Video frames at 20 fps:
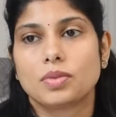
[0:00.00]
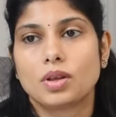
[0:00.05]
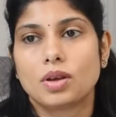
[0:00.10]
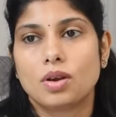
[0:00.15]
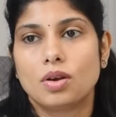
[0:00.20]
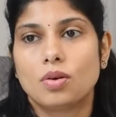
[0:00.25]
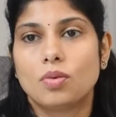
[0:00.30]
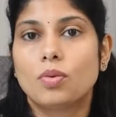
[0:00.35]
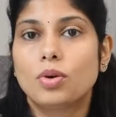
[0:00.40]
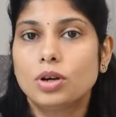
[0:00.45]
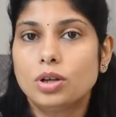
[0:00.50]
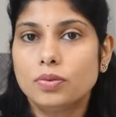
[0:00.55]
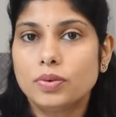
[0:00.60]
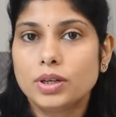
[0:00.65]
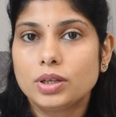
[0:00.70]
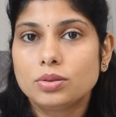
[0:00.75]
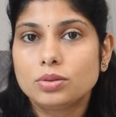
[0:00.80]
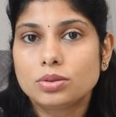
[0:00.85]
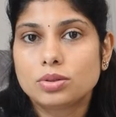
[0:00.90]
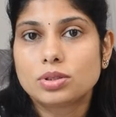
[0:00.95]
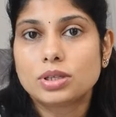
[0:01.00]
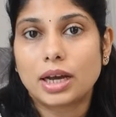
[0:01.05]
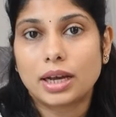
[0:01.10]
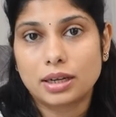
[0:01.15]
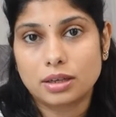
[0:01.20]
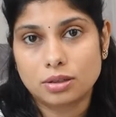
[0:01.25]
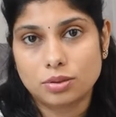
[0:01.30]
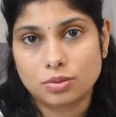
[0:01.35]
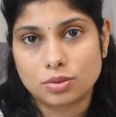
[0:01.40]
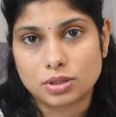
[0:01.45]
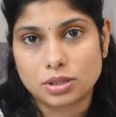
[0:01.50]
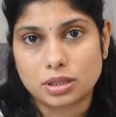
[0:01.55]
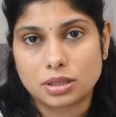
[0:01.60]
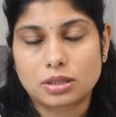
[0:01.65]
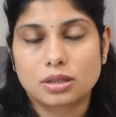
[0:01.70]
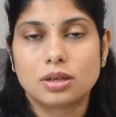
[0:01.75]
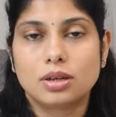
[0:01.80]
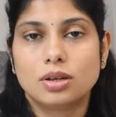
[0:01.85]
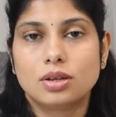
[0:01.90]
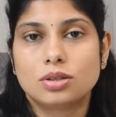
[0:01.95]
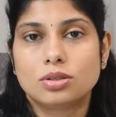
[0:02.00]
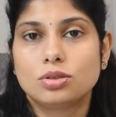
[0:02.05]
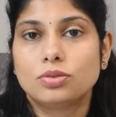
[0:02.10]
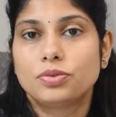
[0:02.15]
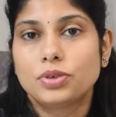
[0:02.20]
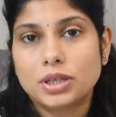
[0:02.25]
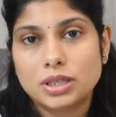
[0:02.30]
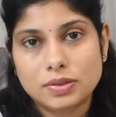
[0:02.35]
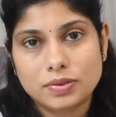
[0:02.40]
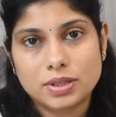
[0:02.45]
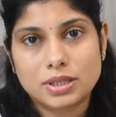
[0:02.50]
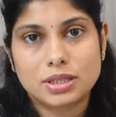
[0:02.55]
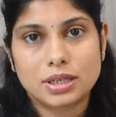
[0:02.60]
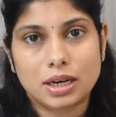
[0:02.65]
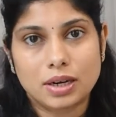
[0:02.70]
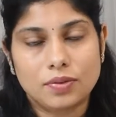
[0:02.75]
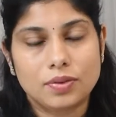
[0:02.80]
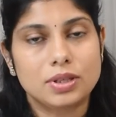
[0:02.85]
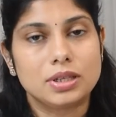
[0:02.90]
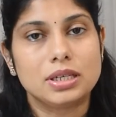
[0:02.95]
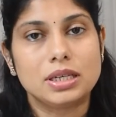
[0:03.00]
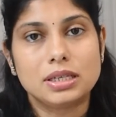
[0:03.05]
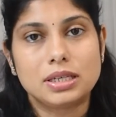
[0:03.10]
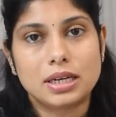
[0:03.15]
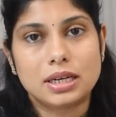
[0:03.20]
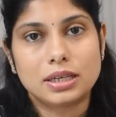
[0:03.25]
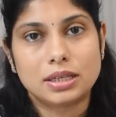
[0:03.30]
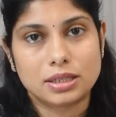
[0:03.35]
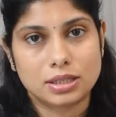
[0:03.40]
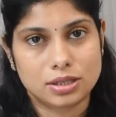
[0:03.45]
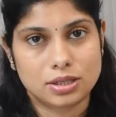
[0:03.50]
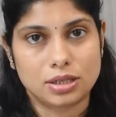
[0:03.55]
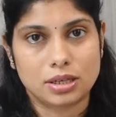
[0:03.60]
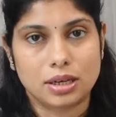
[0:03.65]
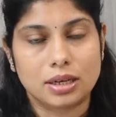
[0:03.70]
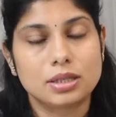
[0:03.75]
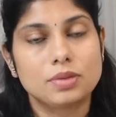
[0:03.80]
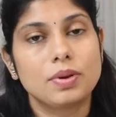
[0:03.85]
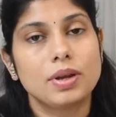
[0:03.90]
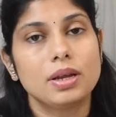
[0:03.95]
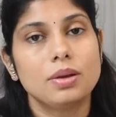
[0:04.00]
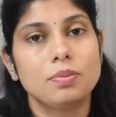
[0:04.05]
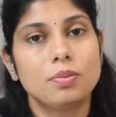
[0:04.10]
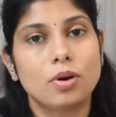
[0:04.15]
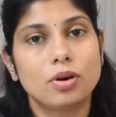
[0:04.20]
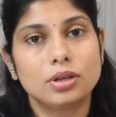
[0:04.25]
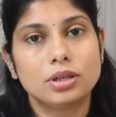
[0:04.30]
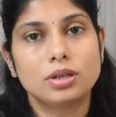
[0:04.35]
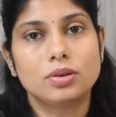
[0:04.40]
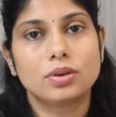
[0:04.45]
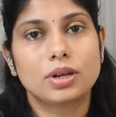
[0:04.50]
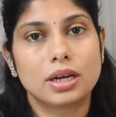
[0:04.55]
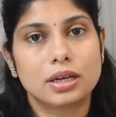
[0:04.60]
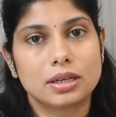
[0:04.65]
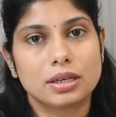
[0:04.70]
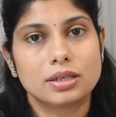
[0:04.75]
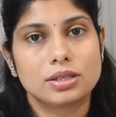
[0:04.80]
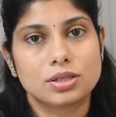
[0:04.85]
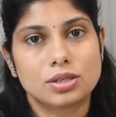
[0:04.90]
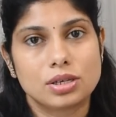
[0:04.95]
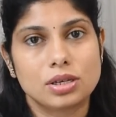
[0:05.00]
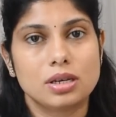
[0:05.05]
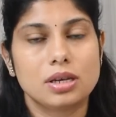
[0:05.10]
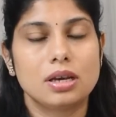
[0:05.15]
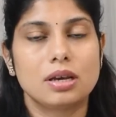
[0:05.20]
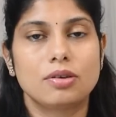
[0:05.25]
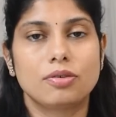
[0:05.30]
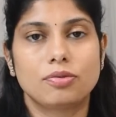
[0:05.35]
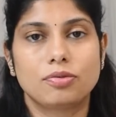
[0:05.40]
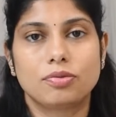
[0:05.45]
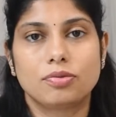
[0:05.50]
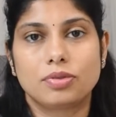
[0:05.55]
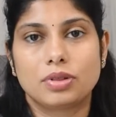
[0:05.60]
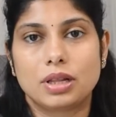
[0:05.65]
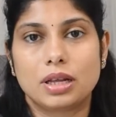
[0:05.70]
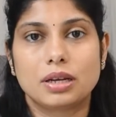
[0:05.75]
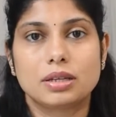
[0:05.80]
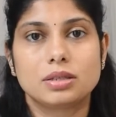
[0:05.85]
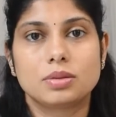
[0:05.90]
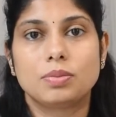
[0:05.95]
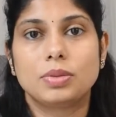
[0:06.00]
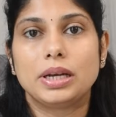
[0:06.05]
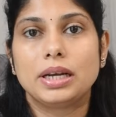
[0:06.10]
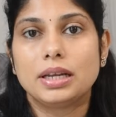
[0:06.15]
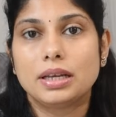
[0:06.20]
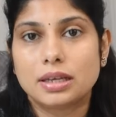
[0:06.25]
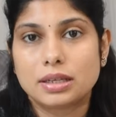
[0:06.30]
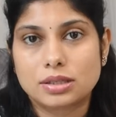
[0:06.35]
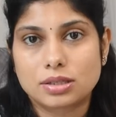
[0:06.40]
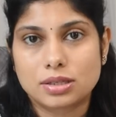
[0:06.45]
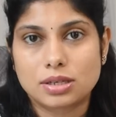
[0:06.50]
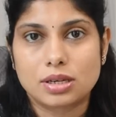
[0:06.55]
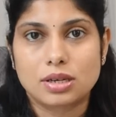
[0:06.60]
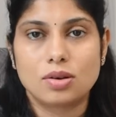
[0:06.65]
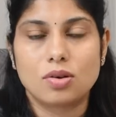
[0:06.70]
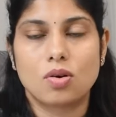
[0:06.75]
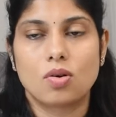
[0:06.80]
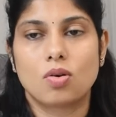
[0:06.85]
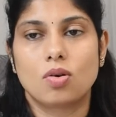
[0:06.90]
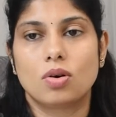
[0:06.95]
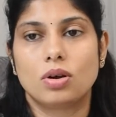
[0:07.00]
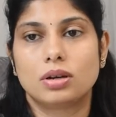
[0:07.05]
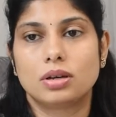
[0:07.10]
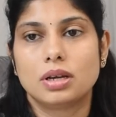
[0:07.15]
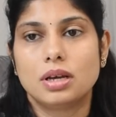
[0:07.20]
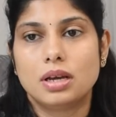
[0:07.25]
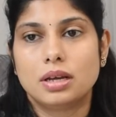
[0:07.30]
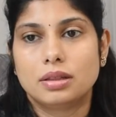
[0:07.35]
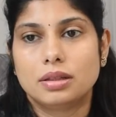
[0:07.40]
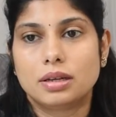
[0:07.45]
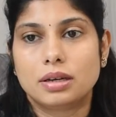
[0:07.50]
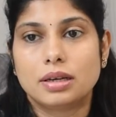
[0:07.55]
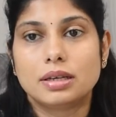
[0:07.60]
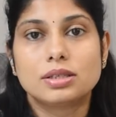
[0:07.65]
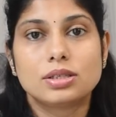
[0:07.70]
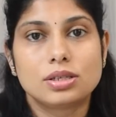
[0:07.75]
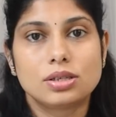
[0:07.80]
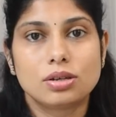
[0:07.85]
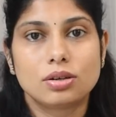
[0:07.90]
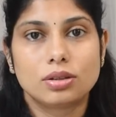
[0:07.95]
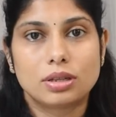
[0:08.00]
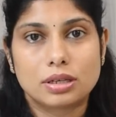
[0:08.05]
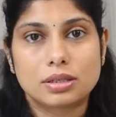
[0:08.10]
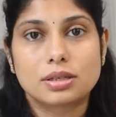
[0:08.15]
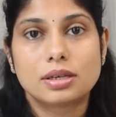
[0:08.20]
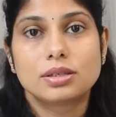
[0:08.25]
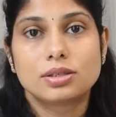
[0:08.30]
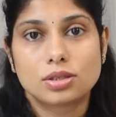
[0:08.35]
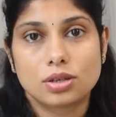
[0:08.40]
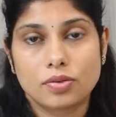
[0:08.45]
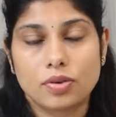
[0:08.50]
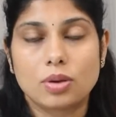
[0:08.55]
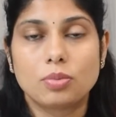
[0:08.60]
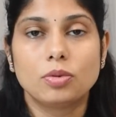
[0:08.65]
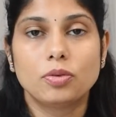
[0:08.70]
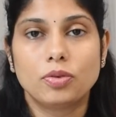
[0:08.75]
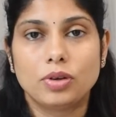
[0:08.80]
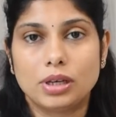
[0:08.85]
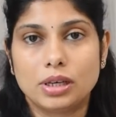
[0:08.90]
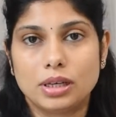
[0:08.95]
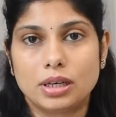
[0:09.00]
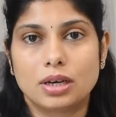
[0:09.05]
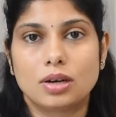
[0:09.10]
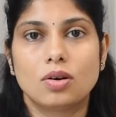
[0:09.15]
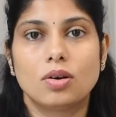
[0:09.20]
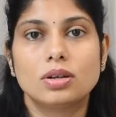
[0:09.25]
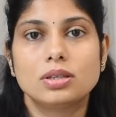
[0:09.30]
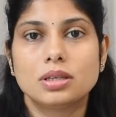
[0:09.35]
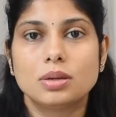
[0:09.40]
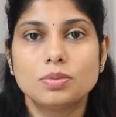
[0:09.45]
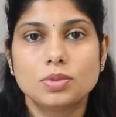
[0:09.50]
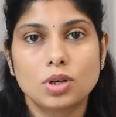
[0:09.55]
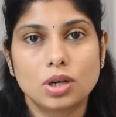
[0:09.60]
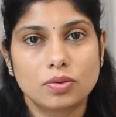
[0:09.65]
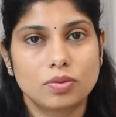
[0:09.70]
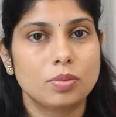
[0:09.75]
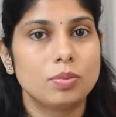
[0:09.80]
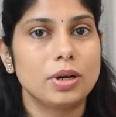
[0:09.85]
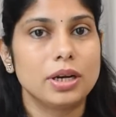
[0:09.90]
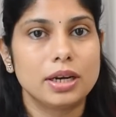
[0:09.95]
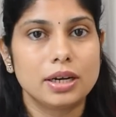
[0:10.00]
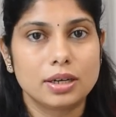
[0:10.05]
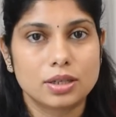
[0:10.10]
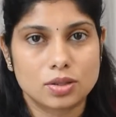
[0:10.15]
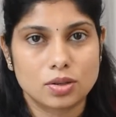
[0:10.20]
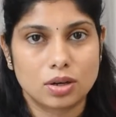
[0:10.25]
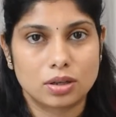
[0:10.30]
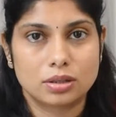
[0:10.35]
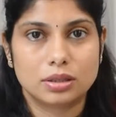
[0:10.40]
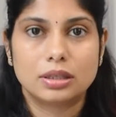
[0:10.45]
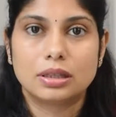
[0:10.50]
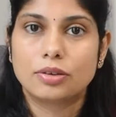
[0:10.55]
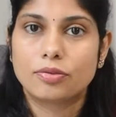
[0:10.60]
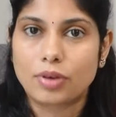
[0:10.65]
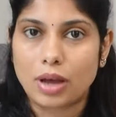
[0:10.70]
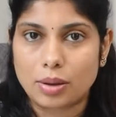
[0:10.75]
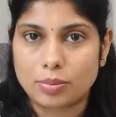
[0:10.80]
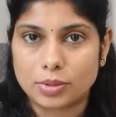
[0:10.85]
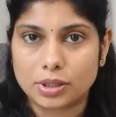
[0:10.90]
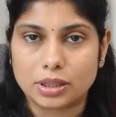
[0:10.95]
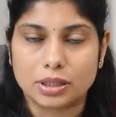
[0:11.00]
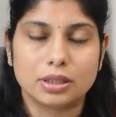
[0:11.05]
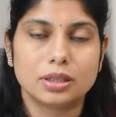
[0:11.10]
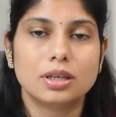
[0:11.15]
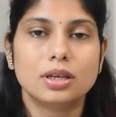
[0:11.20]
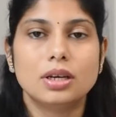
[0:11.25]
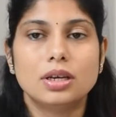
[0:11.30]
What do we do to diagnose it? So first we start with a detailed history. It's very important to get a history if there is a bleeding history or there is a history of hemophilia or some sort of a bleeding disorder in the family.